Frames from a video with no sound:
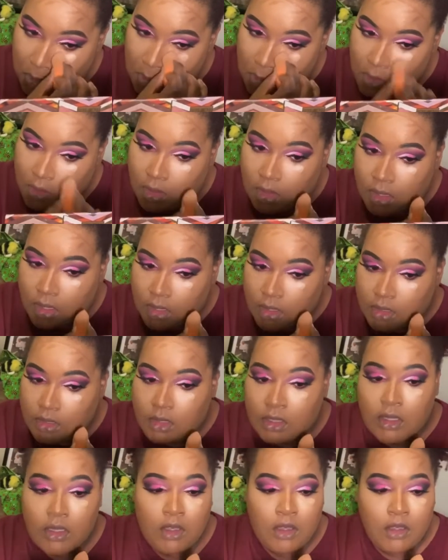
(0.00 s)

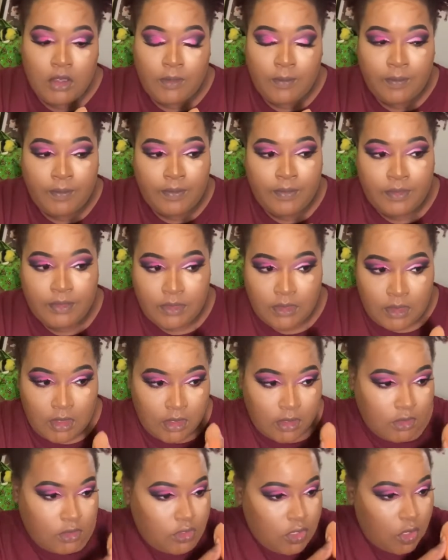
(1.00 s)
And
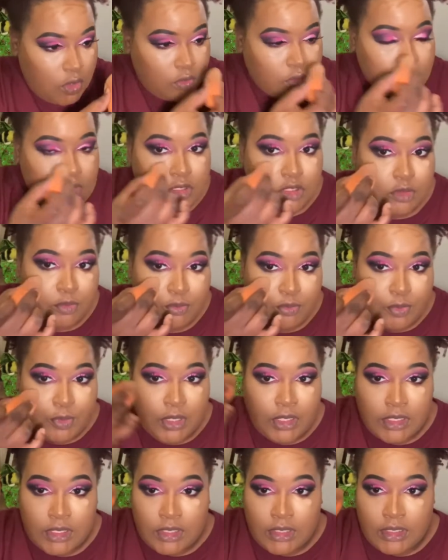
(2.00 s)
don't
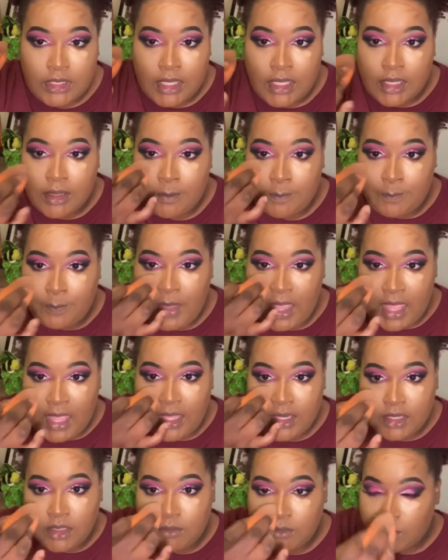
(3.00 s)
spread it. Like,
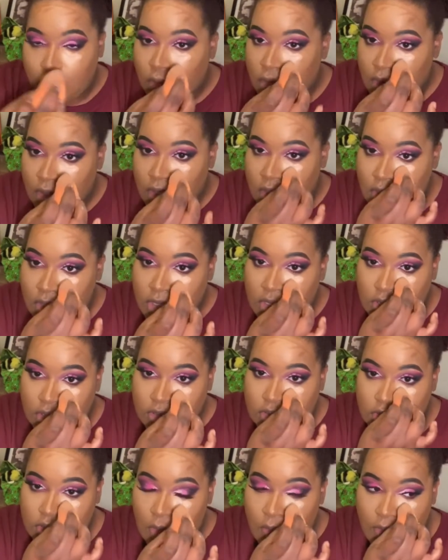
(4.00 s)
pat it more
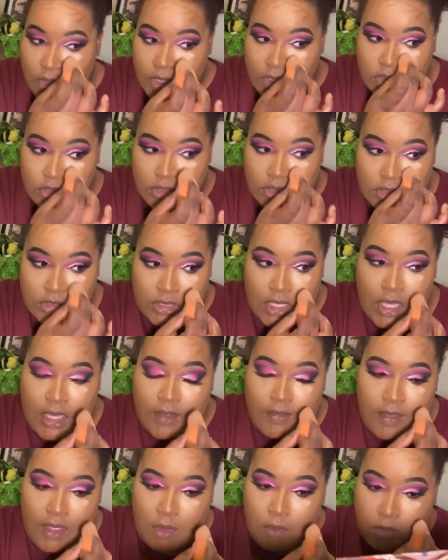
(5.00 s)
so it can just stay
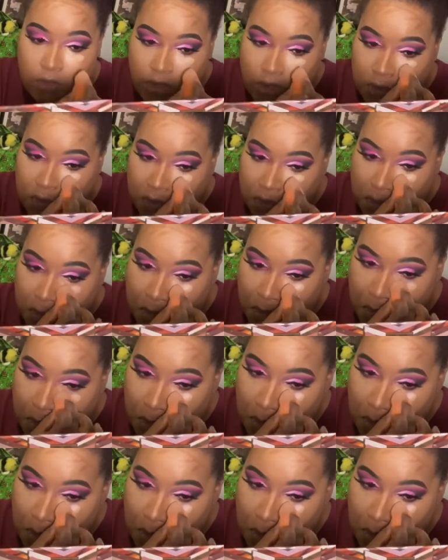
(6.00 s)
in that one area.